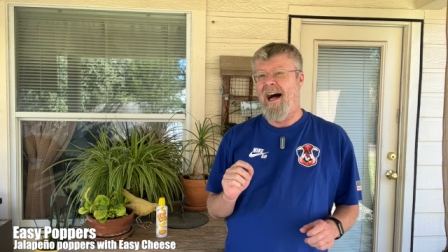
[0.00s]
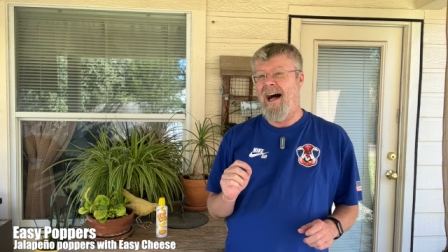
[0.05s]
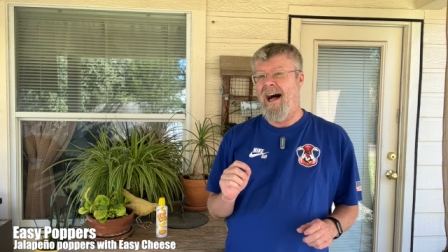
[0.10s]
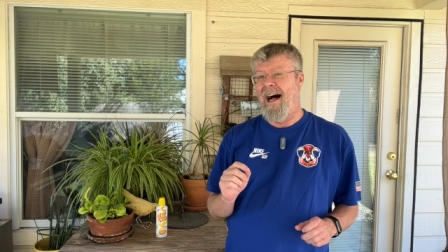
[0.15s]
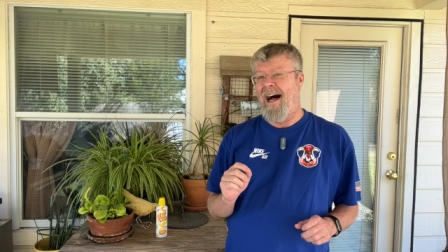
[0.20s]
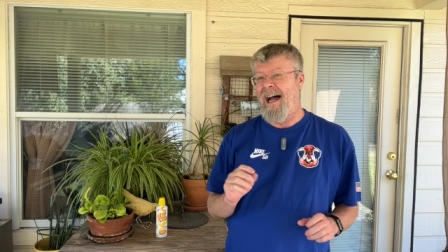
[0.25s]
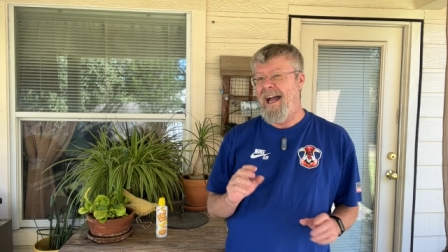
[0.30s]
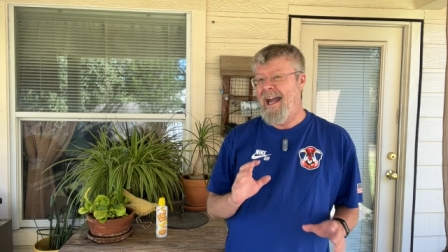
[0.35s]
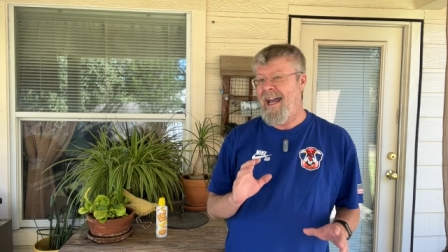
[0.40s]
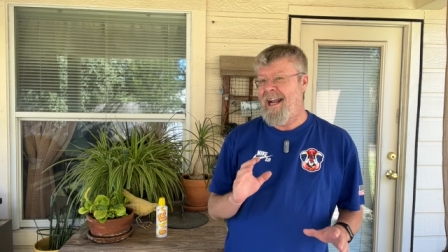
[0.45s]

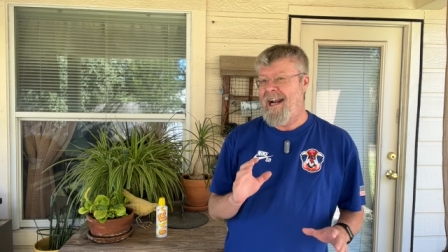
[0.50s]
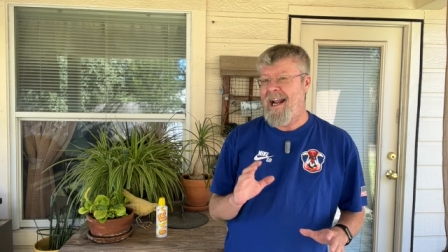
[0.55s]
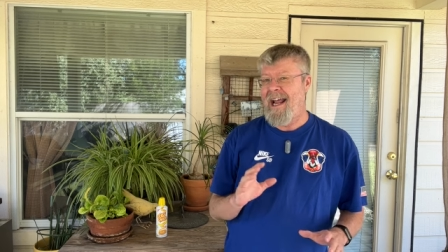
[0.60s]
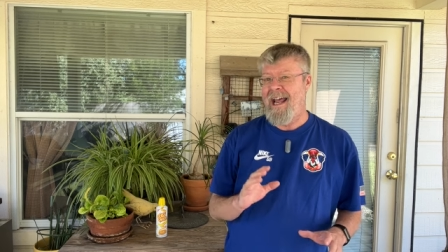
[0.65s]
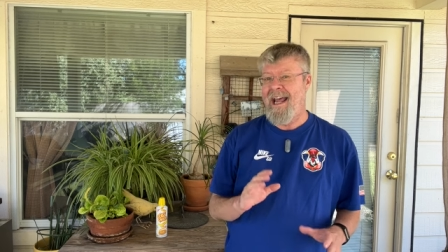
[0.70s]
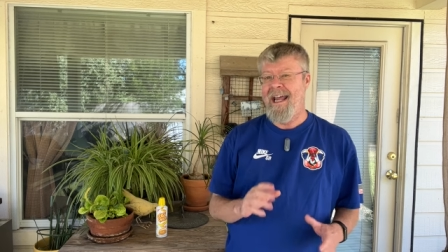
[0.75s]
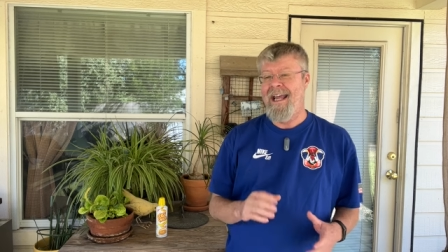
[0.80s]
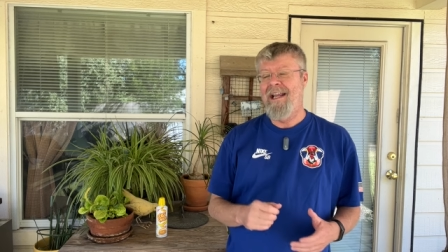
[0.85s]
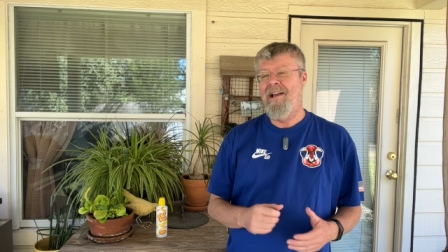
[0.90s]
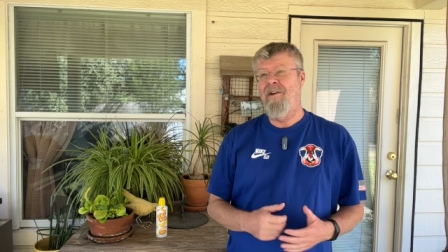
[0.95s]
I had a
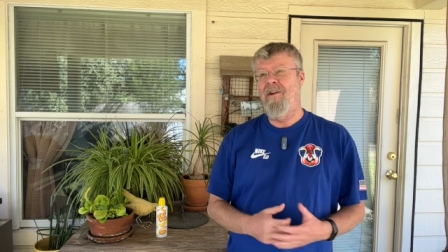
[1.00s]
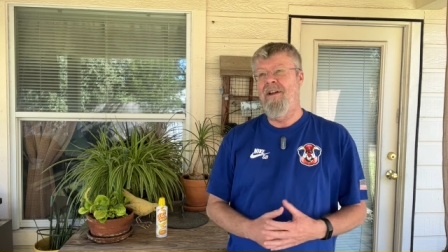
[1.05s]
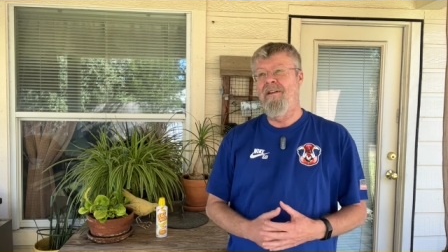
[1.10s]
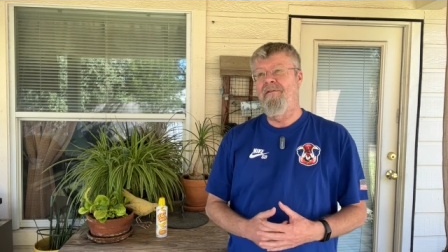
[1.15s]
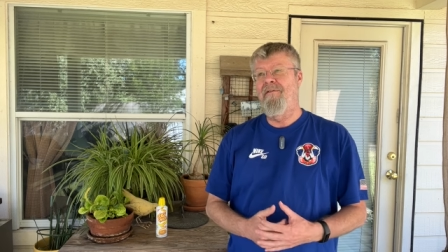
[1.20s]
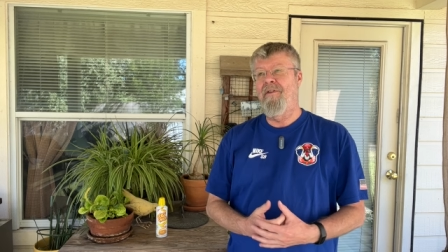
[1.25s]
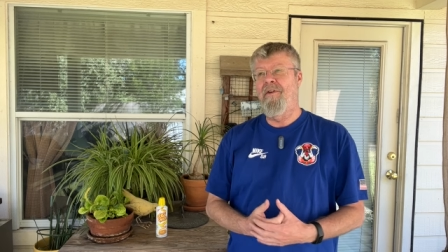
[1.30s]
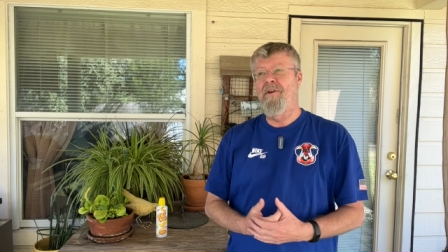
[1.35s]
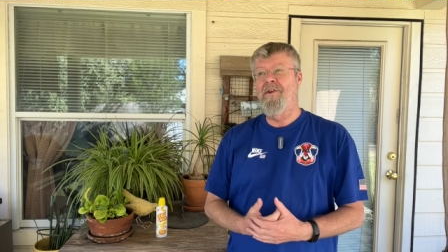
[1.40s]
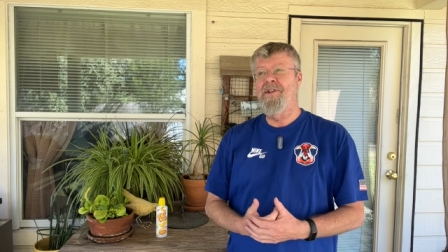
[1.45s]
hankering
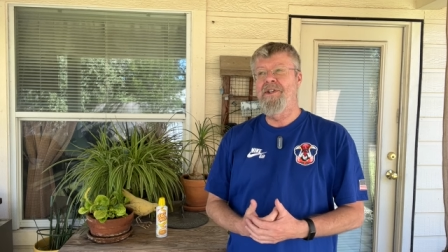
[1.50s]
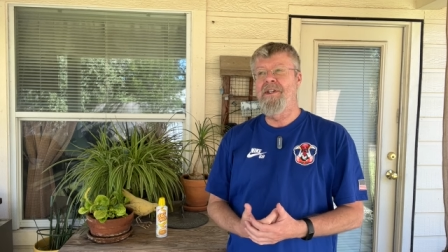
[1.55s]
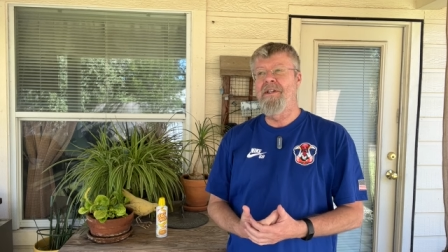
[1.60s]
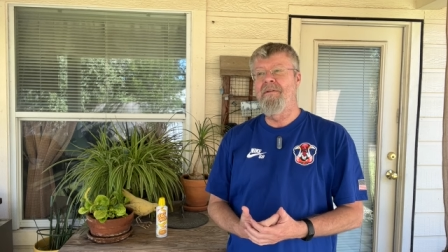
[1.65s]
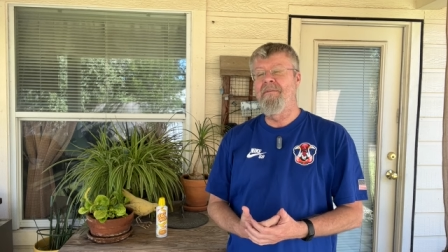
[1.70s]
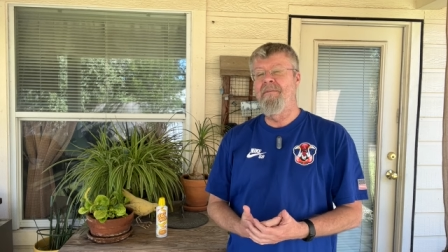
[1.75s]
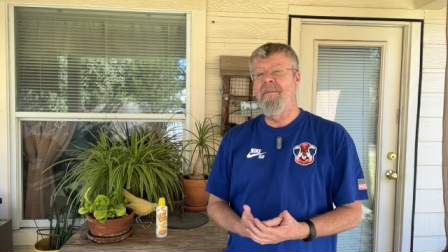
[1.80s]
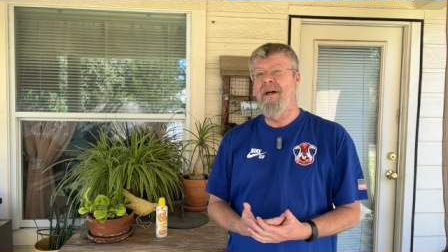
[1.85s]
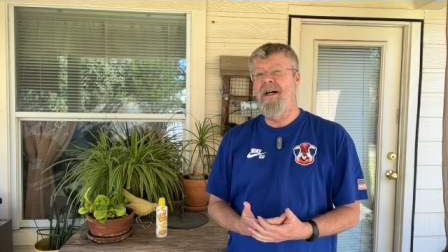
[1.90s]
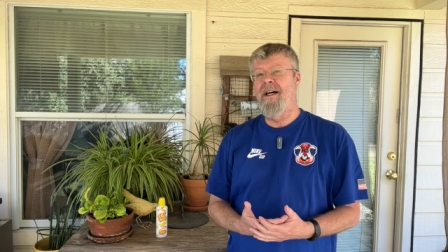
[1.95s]
for
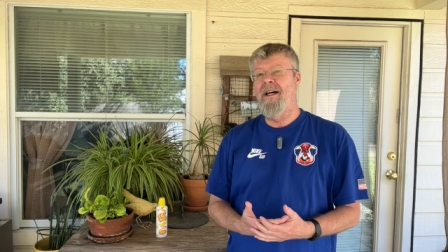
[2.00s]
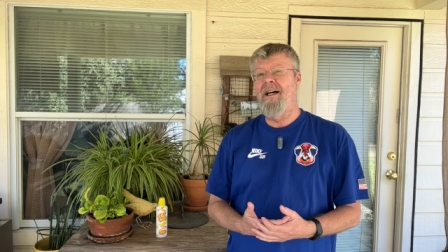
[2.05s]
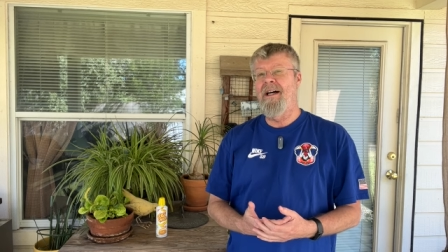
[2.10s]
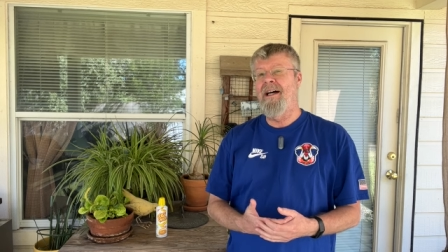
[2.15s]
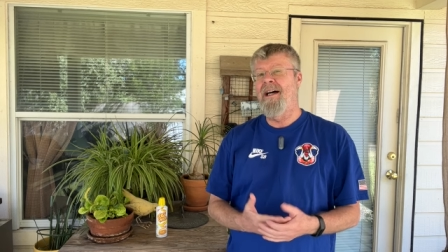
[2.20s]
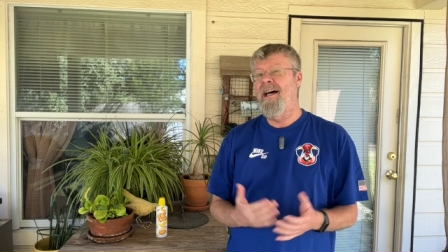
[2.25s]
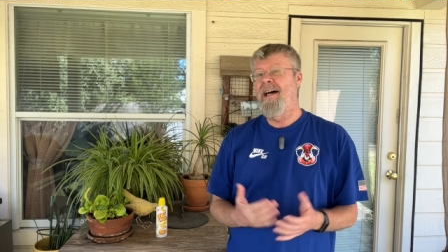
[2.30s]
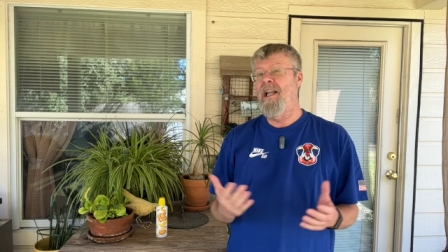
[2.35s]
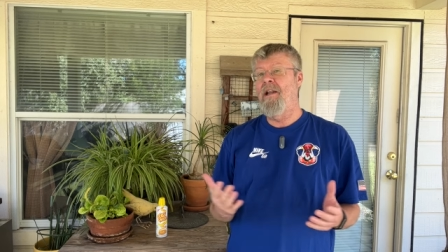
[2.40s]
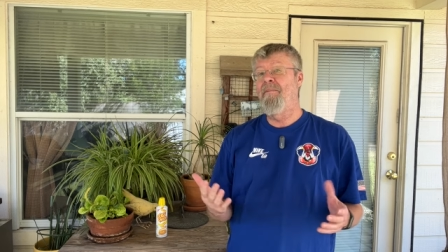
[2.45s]
some uh,
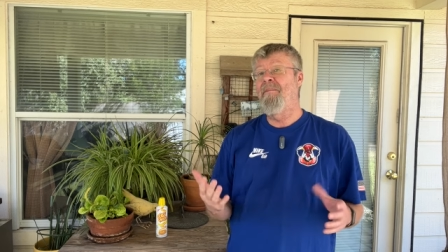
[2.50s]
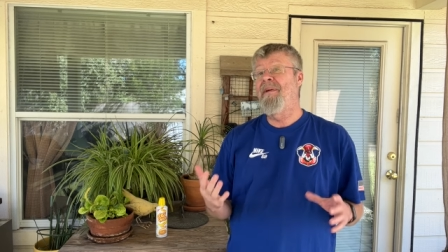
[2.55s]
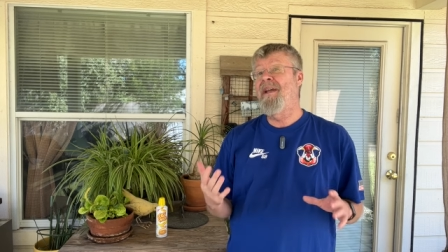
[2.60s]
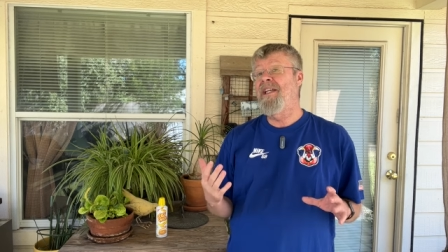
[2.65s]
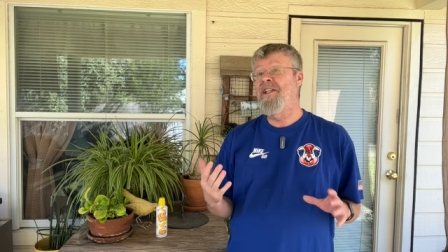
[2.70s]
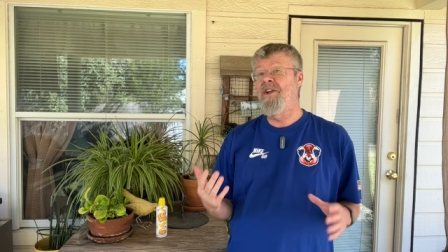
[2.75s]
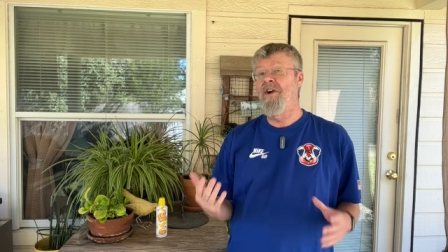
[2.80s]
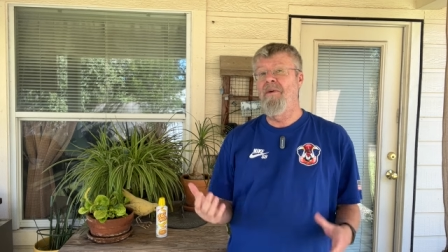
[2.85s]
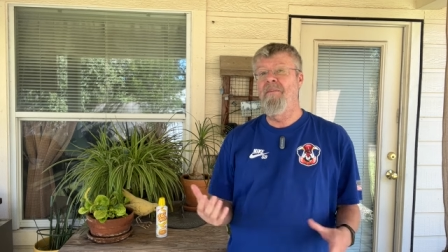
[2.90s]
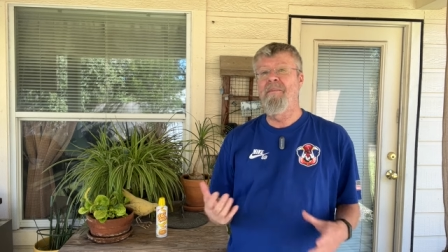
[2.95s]

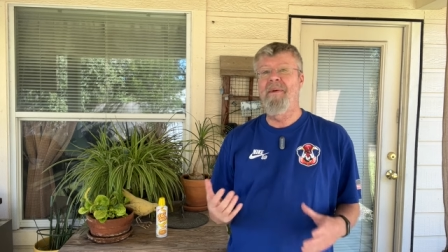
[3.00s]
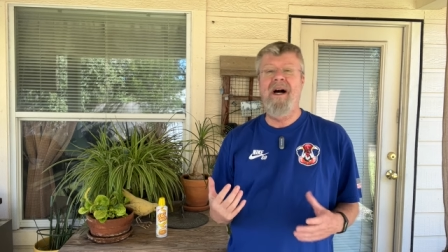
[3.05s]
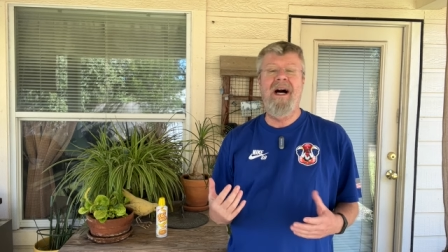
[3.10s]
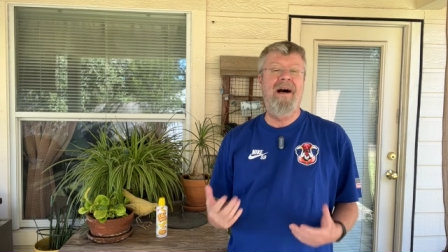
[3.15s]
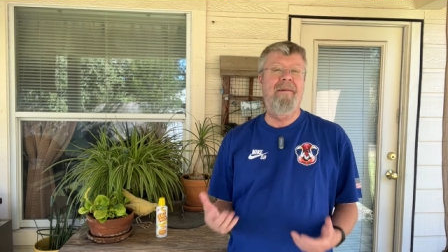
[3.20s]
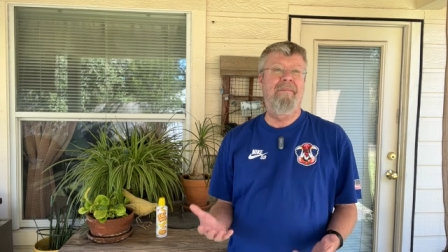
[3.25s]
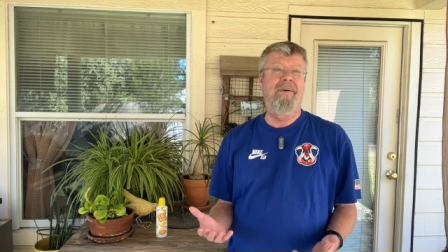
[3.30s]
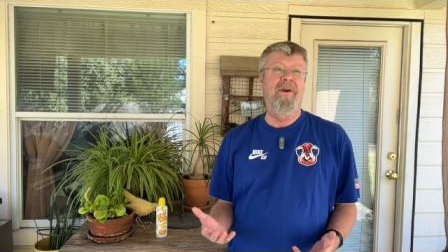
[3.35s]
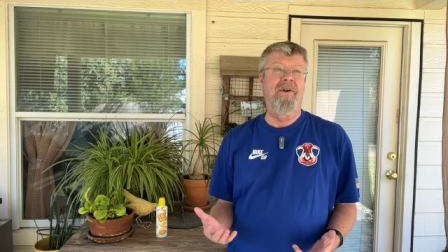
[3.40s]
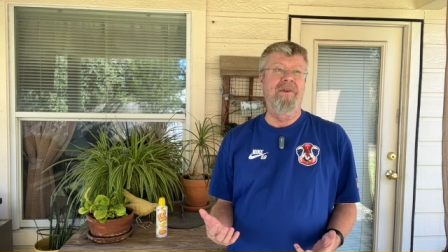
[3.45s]
jalapeno
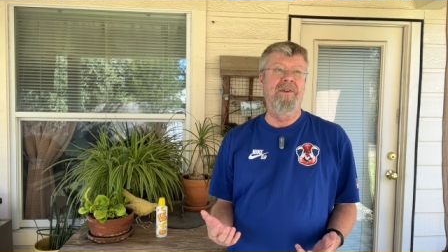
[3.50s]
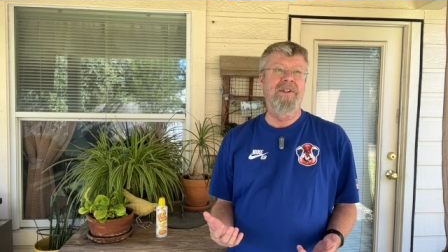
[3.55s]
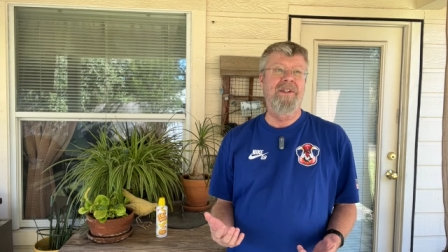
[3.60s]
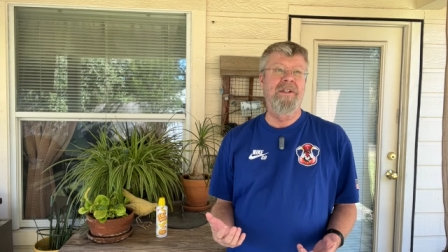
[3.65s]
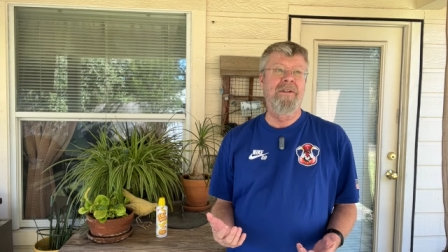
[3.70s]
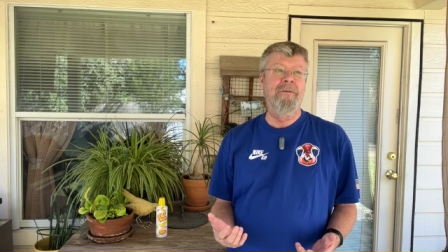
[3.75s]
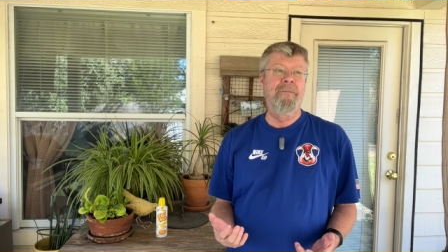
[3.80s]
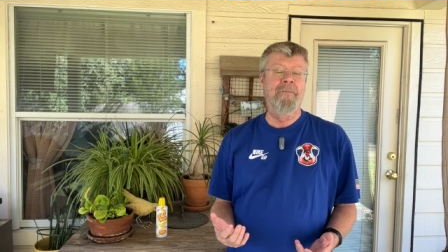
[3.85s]
poppers,